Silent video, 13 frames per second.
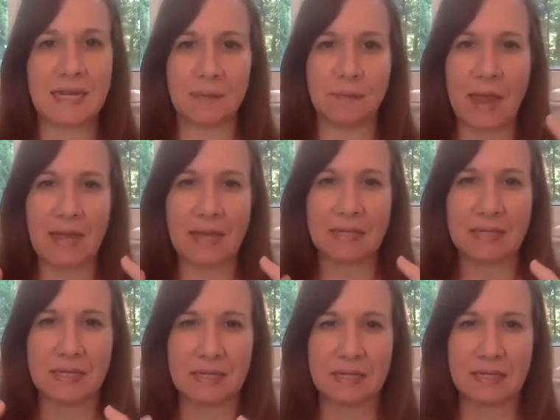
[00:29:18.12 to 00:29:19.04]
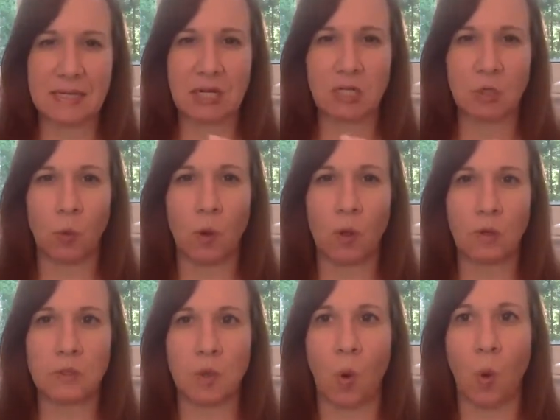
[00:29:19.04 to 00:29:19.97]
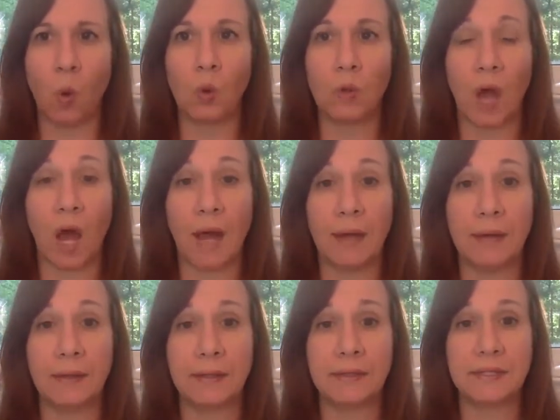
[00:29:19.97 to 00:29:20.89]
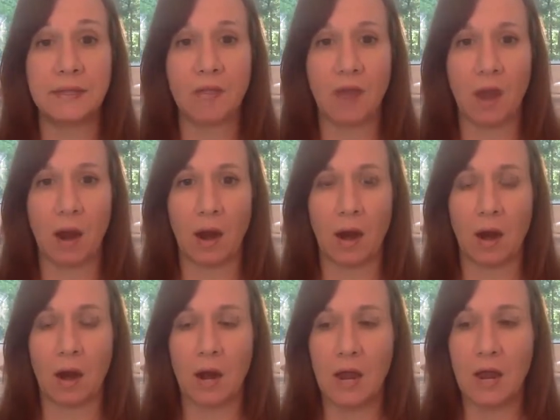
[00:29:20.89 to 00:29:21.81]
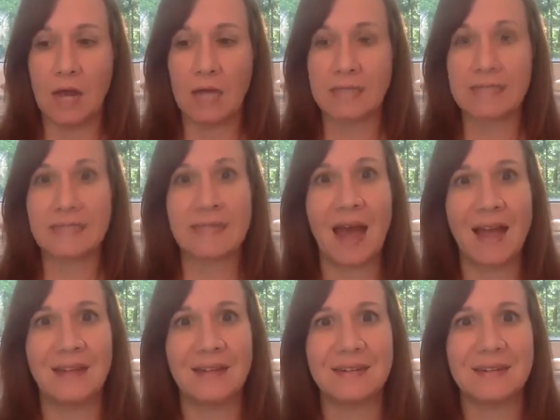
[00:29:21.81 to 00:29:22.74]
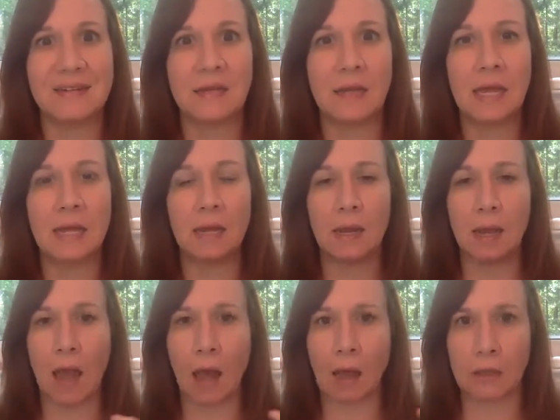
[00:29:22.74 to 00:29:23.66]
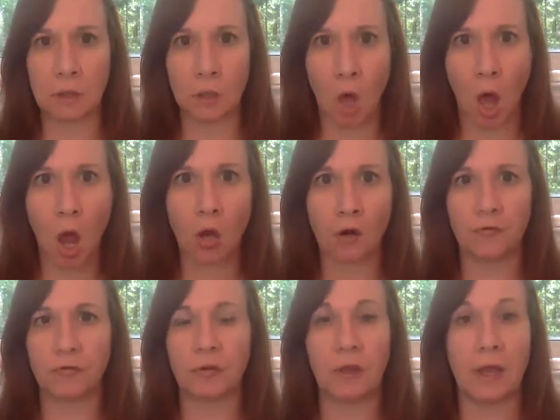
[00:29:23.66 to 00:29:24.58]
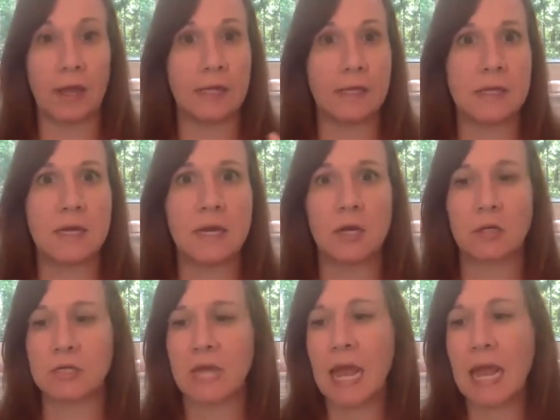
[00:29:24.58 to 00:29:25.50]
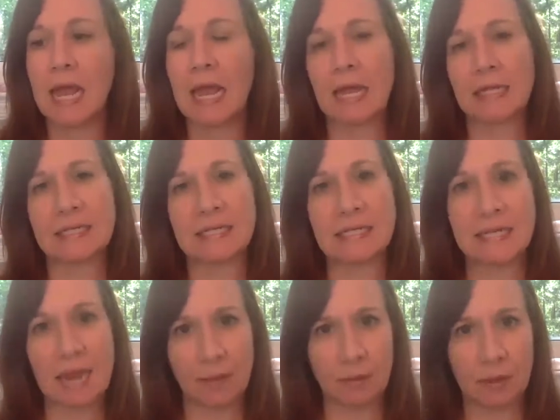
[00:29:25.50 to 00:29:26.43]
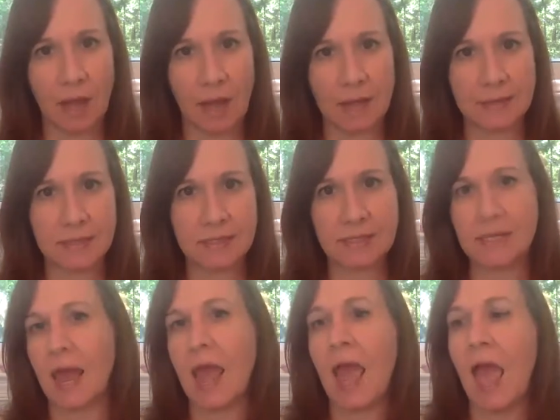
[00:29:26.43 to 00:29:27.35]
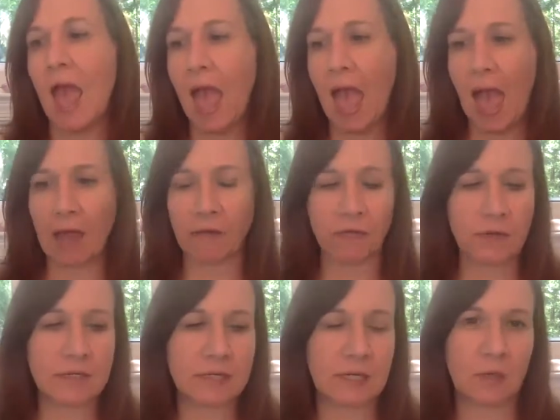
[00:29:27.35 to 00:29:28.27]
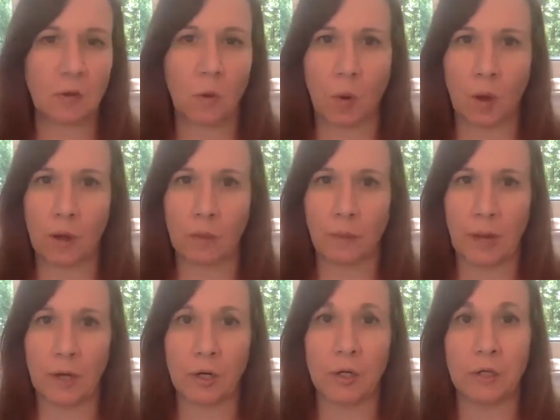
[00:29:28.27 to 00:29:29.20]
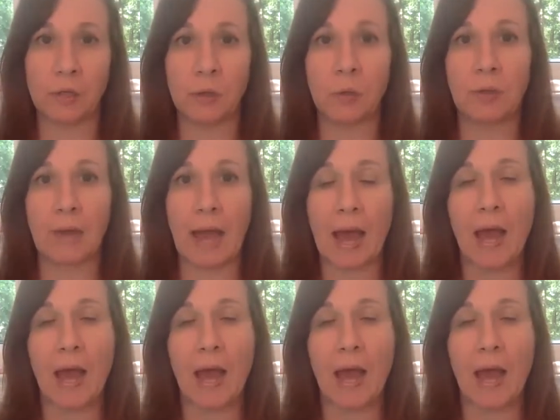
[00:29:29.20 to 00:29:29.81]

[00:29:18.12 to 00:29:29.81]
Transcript: makes the essential oils hold on to their scent longer for like years. It stabilizes every single oil or butter you would